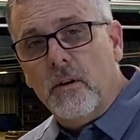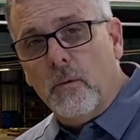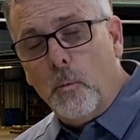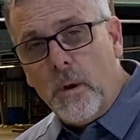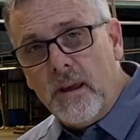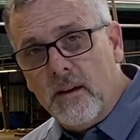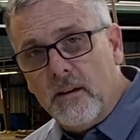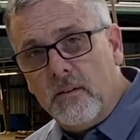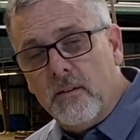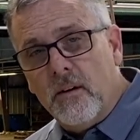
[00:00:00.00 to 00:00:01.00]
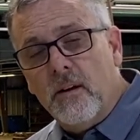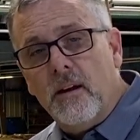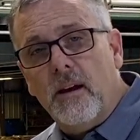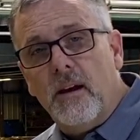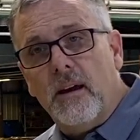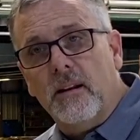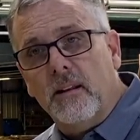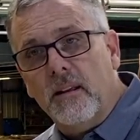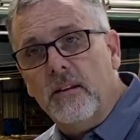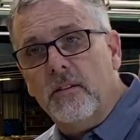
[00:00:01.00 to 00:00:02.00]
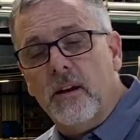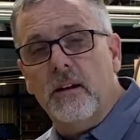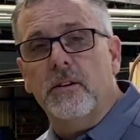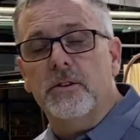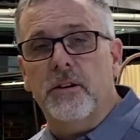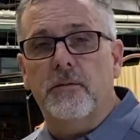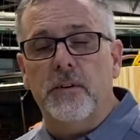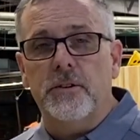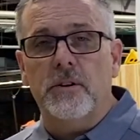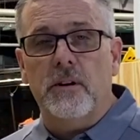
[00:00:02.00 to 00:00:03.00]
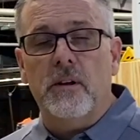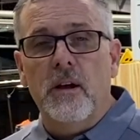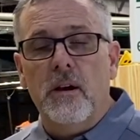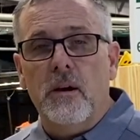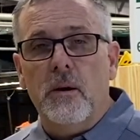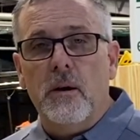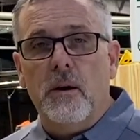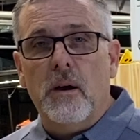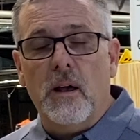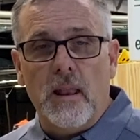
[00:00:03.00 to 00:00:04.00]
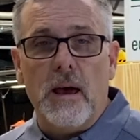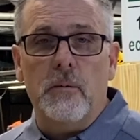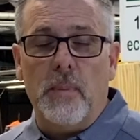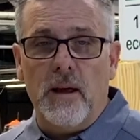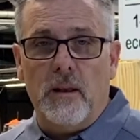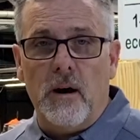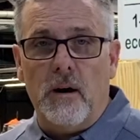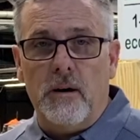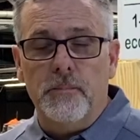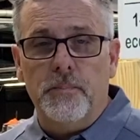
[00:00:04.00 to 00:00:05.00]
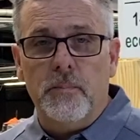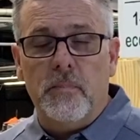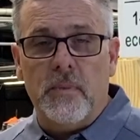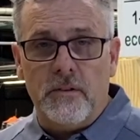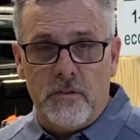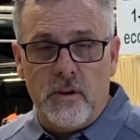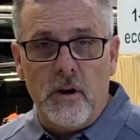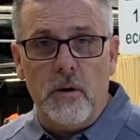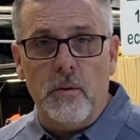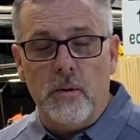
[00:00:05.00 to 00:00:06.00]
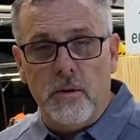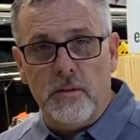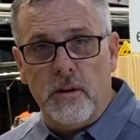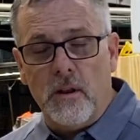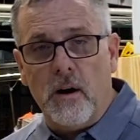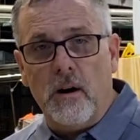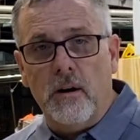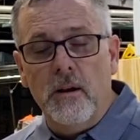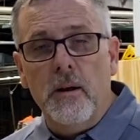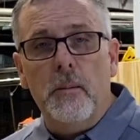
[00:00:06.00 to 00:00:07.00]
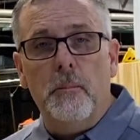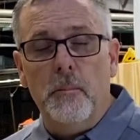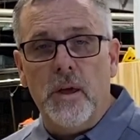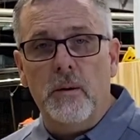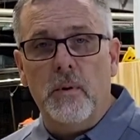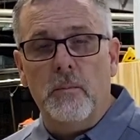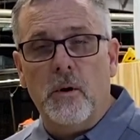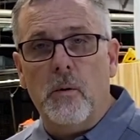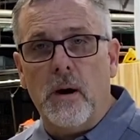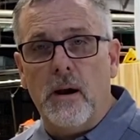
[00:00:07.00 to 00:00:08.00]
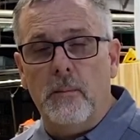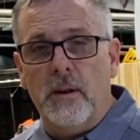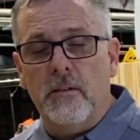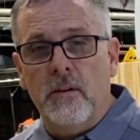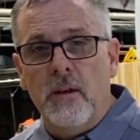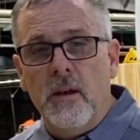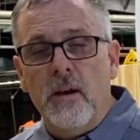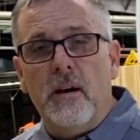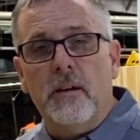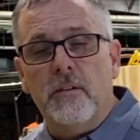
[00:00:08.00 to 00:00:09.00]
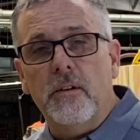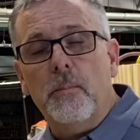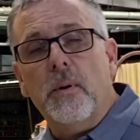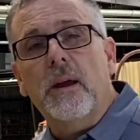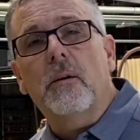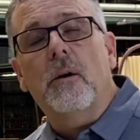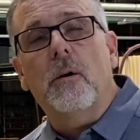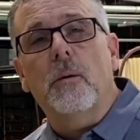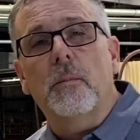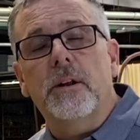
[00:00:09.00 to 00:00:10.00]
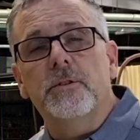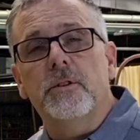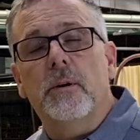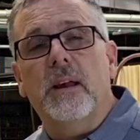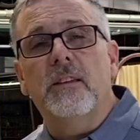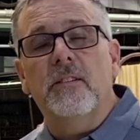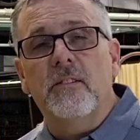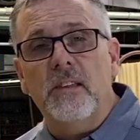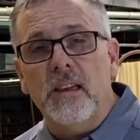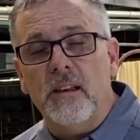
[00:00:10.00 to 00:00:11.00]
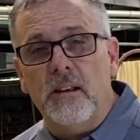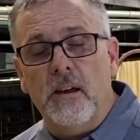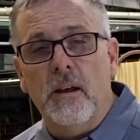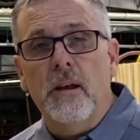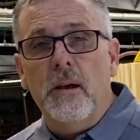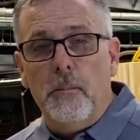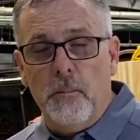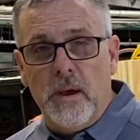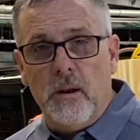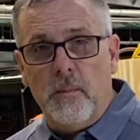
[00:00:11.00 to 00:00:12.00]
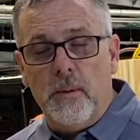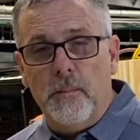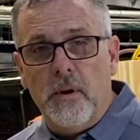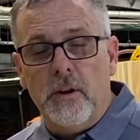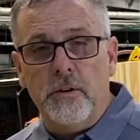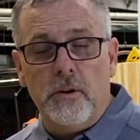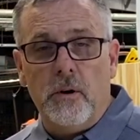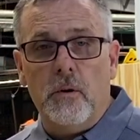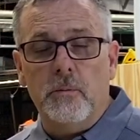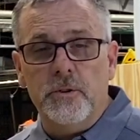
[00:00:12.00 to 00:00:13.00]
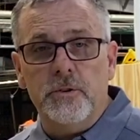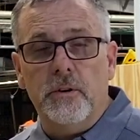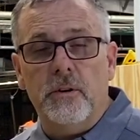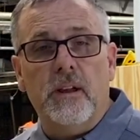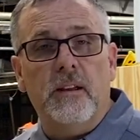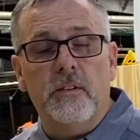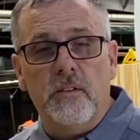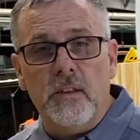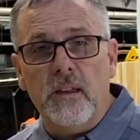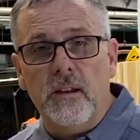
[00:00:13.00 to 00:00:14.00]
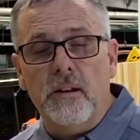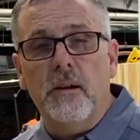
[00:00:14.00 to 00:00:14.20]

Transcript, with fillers: weakest, and least energy efficient allowed by law. That's the code, the law, minimum requirements. A S I P panel home lets you exceed minimum, and your home should exceed